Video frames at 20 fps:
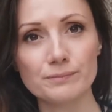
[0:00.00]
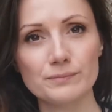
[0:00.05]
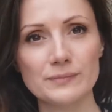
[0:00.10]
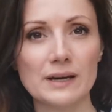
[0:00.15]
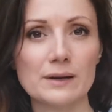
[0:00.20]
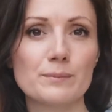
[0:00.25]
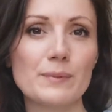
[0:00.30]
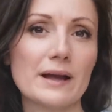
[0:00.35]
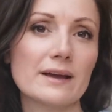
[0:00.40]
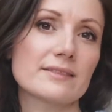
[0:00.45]

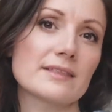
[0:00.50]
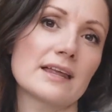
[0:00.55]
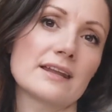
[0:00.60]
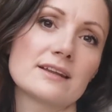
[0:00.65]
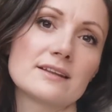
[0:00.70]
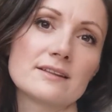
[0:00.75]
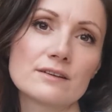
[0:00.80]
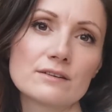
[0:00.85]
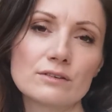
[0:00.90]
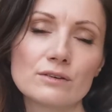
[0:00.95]
like back
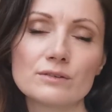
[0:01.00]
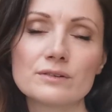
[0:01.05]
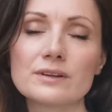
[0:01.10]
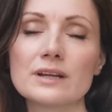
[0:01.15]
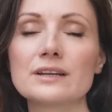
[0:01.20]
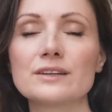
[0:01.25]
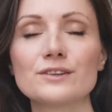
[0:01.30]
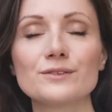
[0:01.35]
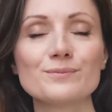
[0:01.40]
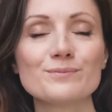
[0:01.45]
then in the,
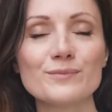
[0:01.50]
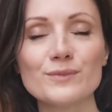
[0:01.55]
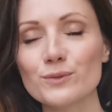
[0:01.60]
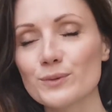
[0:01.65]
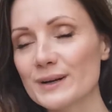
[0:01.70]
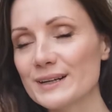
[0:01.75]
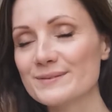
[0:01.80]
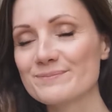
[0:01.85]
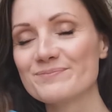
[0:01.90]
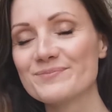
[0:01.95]
that,
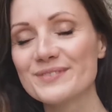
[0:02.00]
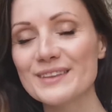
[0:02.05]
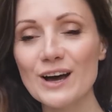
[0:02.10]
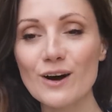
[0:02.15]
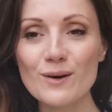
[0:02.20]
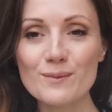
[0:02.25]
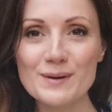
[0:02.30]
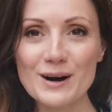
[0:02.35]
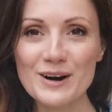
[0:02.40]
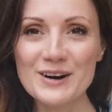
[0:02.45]
well,
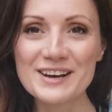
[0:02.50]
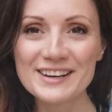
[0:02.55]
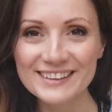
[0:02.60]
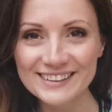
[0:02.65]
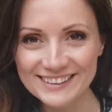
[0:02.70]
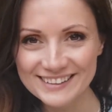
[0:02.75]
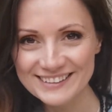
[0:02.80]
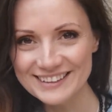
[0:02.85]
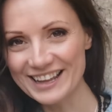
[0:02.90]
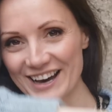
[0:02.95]
now
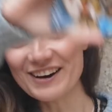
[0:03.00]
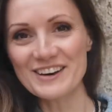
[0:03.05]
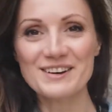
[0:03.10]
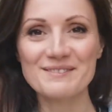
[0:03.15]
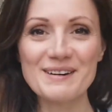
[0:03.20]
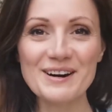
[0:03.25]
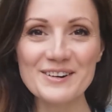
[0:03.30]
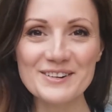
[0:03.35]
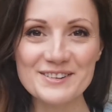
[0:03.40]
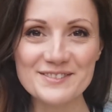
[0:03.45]

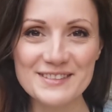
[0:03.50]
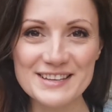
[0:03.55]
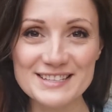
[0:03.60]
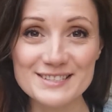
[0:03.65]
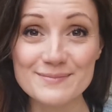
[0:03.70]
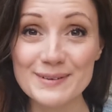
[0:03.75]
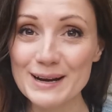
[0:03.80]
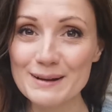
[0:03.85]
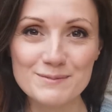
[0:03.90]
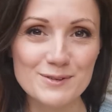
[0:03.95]
I'm out of
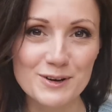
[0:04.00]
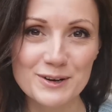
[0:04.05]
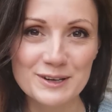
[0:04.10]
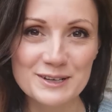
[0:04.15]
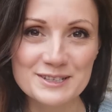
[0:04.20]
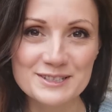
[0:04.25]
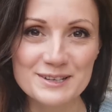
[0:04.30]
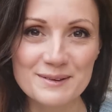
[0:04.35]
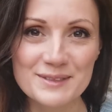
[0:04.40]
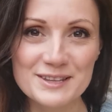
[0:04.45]
this, but I'm not
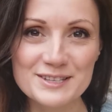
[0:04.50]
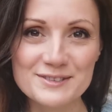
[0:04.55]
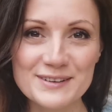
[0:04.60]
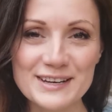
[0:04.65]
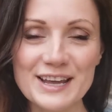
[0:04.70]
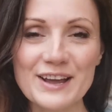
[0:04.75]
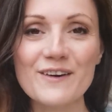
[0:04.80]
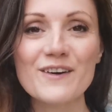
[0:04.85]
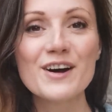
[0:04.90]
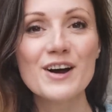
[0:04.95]
gonna stop this
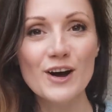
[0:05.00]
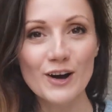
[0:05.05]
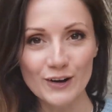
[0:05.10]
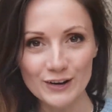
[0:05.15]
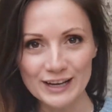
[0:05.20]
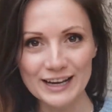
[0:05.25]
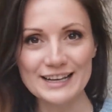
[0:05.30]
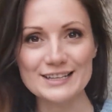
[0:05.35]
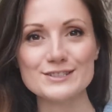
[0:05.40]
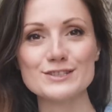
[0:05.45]
video.
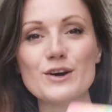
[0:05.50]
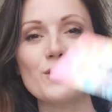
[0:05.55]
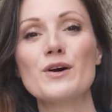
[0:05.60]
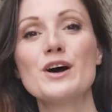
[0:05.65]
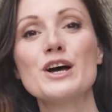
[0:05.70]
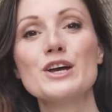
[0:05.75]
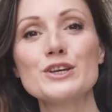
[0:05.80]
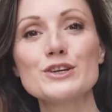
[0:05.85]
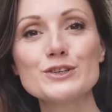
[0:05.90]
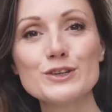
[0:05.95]
Okay, so
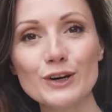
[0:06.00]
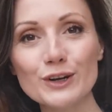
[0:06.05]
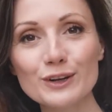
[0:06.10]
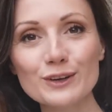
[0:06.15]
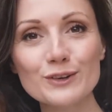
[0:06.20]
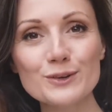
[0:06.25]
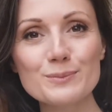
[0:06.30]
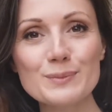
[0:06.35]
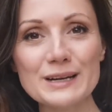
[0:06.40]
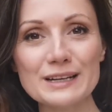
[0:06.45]
you're
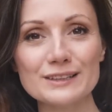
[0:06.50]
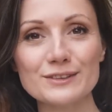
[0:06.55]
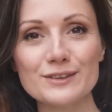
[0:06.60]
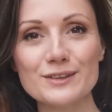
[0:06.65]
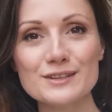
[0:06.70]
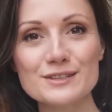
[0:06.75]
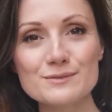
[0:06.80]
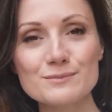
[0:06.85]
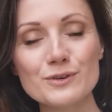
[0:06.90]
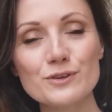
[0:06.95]
gonna look back
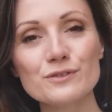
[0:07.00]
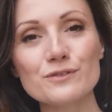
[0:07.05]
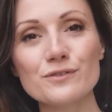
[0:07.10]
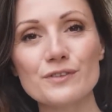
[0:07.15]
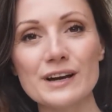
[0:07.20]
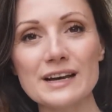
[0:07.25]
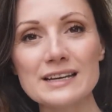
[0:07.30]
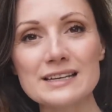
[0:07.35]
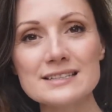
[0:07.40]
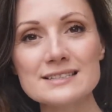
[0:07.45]
to this moon
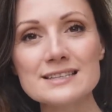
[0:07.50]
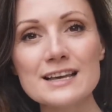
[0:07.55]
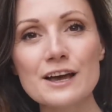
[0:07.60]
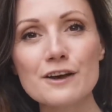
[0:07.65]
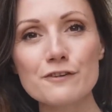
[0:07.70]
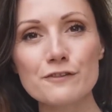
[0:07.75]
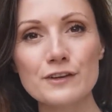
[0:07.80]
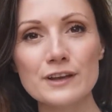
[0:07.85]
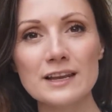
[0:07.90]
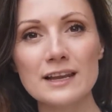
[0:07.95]
phase
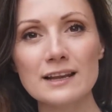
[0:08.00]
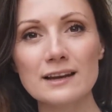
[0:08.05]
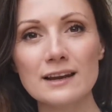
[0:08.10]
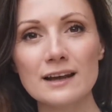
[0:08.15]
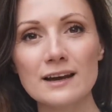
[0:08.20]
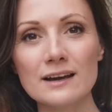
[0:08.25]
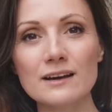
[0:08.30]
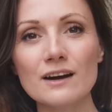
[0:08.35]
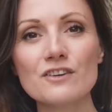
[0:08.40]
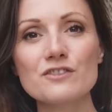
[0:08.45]
feeling
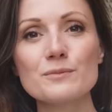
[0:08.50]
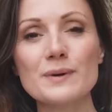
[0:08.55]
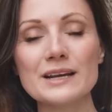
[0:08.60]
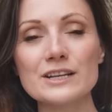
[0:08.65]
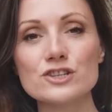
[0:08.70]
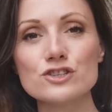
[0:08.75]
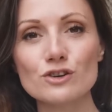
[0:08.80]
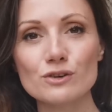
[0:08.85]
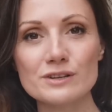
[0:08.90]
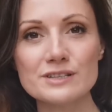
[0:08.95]
like I've
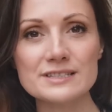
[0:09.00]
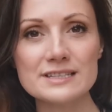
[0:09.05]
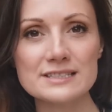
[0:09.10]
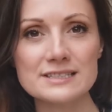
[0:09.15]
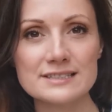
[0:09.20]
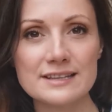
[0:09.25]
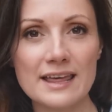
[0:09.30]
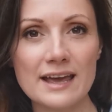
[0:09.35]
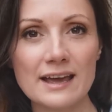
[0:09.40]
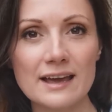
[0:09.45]
made
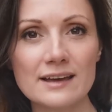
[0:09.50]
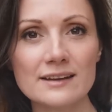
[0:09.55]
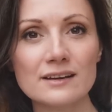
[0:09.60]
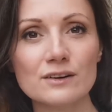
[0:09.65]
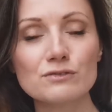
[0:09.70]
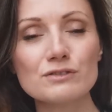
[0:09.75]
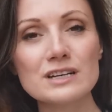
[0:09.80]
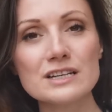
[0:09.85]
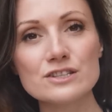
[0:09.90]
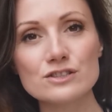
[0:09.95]
choices there and
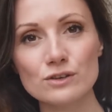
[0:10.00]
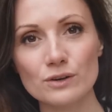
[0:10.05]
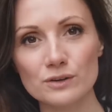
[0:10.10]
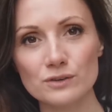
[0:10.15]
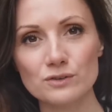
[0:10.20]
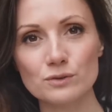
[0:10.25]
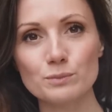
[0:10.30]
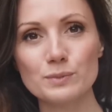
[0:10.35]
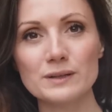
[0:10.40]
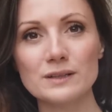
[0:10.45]
I really
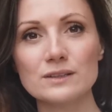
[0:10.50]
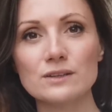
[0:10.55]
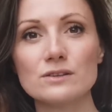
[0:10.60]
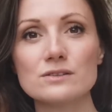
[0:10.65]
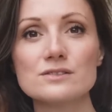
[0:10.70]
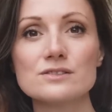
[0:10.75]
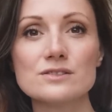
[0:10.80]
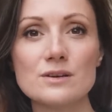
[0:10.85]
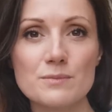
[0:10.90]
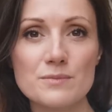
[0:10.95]
started to build
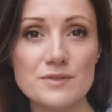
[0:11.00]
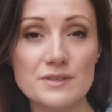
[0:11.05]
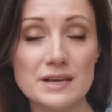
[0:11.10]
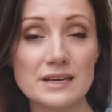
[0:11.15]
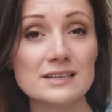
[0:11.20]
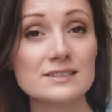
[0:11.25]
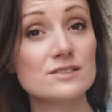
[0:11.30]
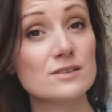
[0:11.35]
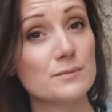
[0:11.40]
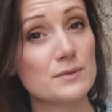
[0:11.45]
on
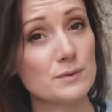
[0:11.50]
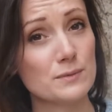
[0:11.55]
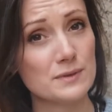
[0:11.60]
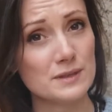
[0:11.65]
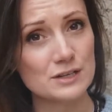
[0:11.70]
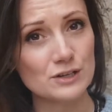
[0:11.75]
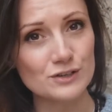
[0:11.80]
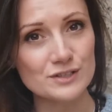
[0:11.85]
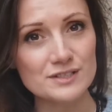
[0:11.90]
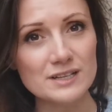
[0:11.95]
something, something
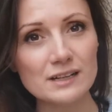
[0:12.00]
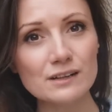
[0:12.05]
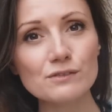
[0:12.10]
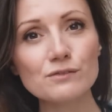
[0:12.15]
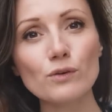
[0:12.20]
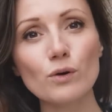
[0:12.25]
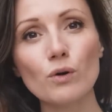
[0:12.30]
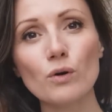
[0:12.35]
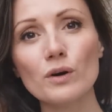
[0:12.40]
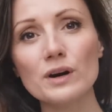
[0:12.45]
within
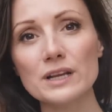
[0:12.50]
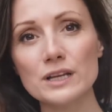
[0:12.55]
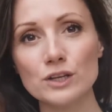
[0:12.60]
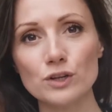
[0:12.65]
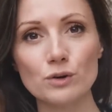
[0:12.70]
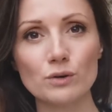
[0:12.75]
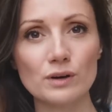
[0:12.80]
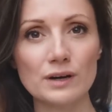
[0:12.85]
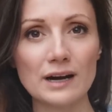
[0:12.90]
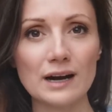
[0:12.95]
yourself or in
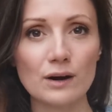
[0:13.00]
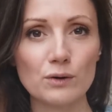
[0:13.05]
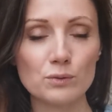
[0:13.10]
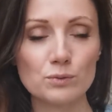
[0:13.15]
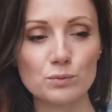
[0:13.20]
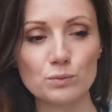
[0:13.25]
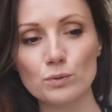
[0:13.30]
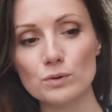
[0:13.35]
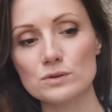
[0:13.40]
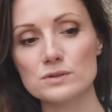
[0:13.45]
your
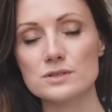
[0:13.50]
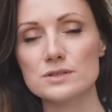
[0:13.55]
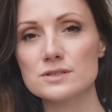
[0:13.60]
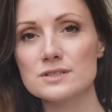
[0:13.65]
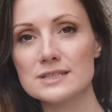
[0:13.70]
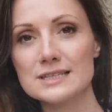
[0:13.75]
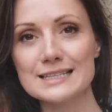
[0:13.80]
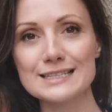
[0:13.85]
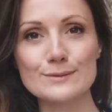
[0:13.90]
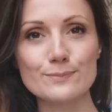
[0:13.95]

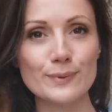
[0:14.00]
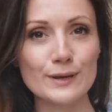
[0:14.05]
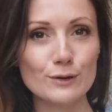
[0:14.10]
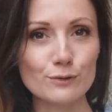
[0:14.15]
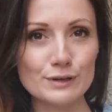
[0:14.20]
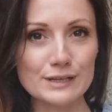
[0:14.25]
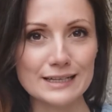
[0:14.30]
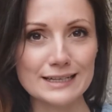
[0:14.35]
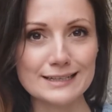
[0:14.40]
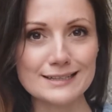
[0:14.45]
outwards
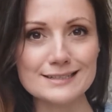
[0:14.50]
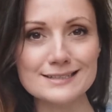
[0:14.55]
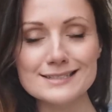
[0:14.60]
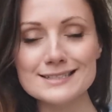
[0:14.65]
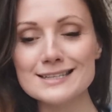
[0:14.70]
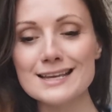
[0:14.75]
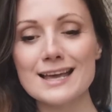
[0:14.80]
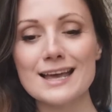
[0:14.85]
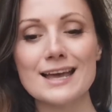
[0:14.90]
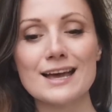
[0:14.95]

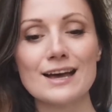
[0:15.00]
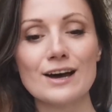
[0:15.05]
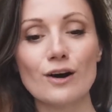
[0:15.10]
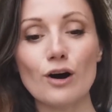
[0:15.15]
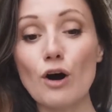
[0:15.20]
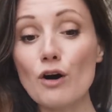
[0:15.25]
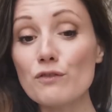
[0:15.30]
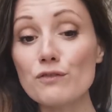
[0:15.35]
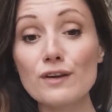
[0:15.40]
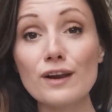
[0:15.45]
experience
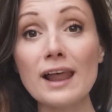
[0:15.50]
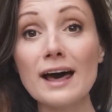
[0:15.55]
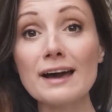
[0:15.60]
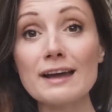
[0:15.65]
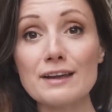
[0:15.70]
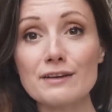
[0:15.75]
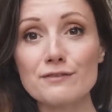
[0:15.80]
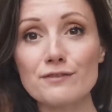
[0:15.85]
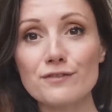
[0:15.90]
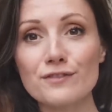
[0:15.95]
of
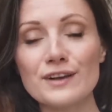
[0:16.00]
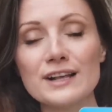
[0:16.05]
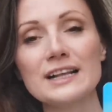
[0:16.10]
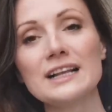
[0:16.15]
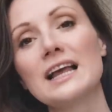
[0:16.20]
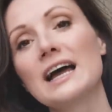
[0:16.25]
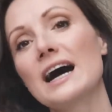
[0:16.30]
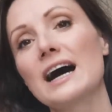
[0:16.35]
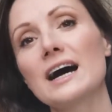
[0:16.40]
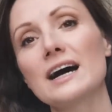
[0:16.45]
life.
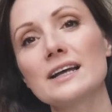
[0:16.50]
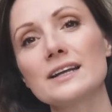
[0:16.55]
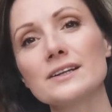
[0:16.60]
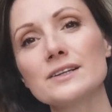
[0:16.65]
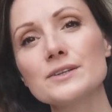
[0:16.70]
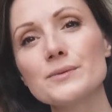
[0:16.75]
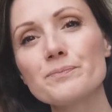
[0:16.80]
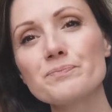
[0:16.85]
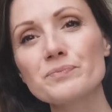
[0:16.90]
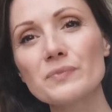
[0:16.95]

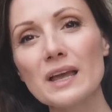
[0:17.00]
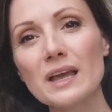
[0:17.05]
And